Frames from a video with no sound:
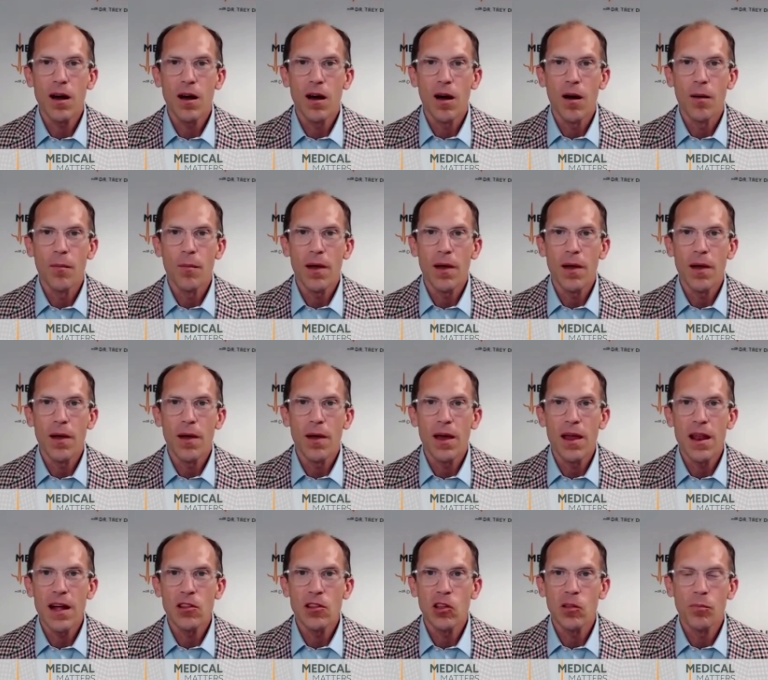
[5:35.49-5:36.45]
Um, and I
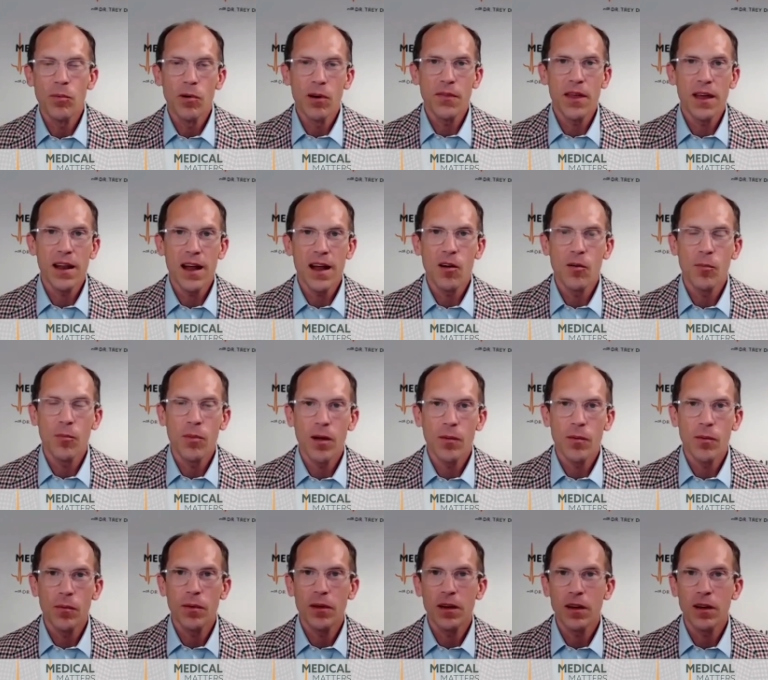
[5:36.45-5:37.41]
just point that out
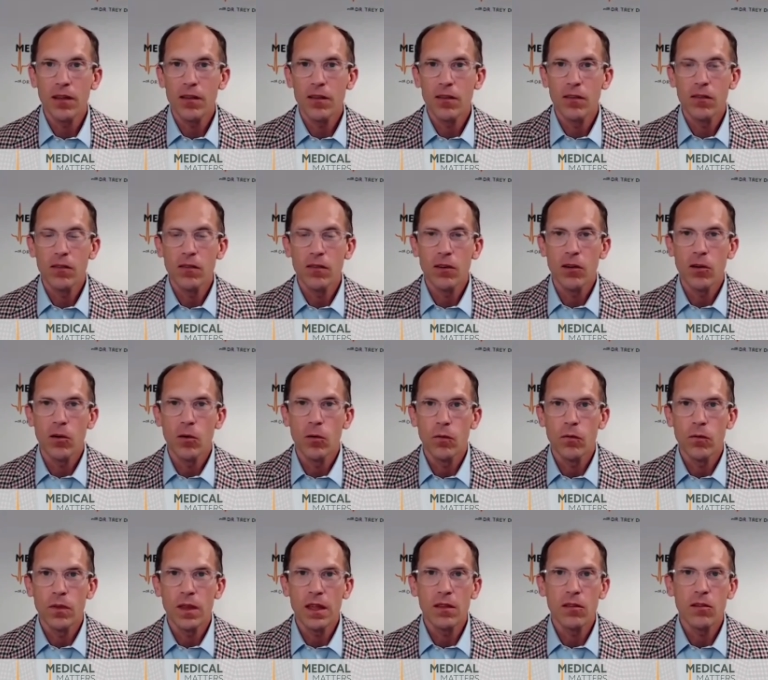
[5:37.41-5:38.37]
probably because, you
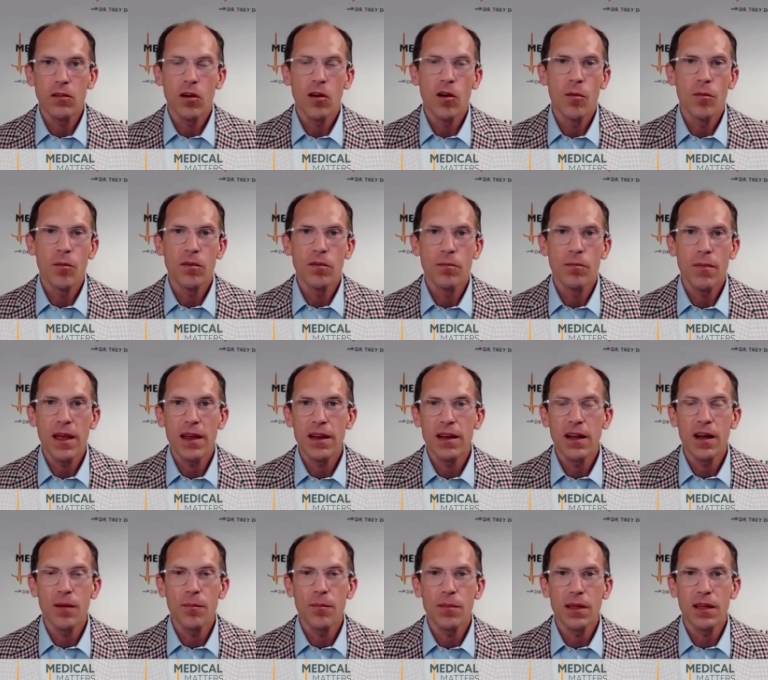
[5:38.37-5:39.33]
know, these terms may
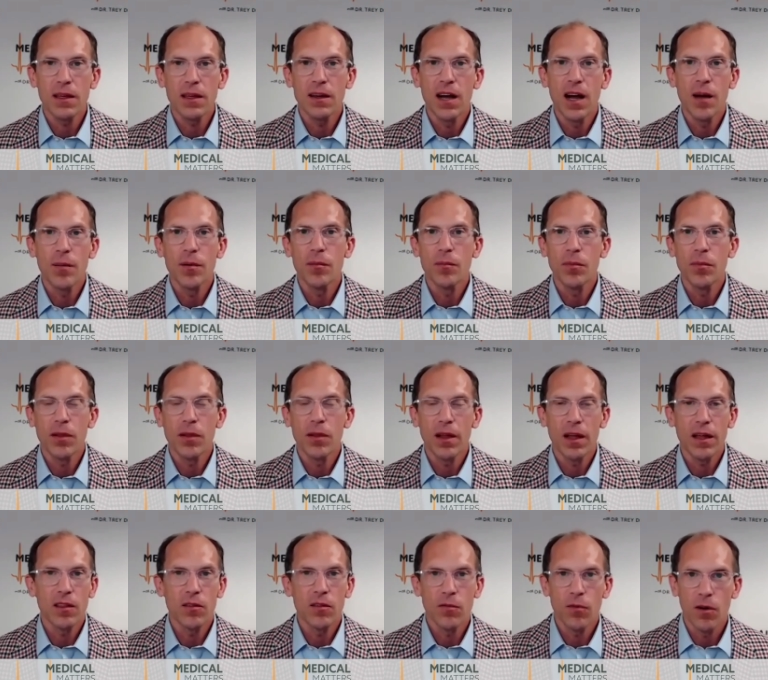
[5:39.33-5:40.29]
not be
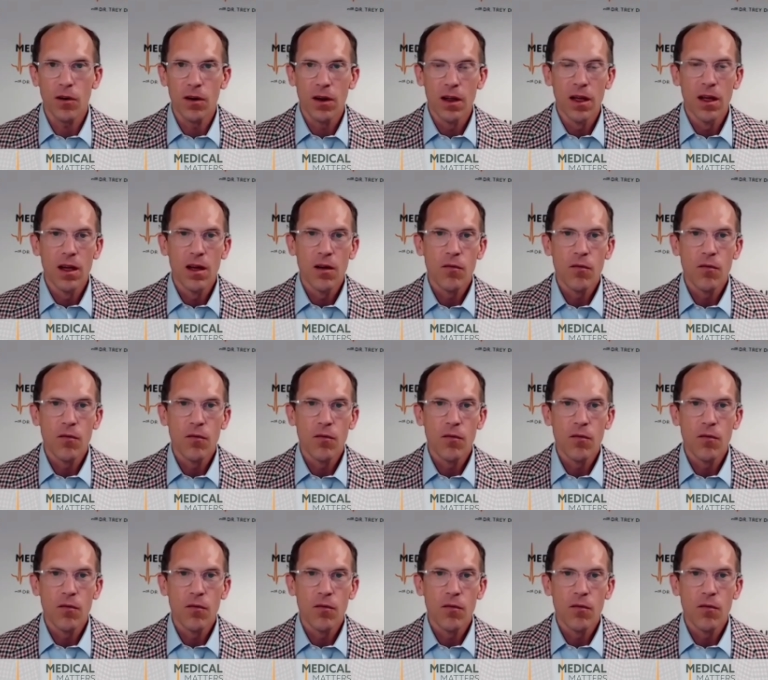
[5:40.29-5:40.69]
commonplace for,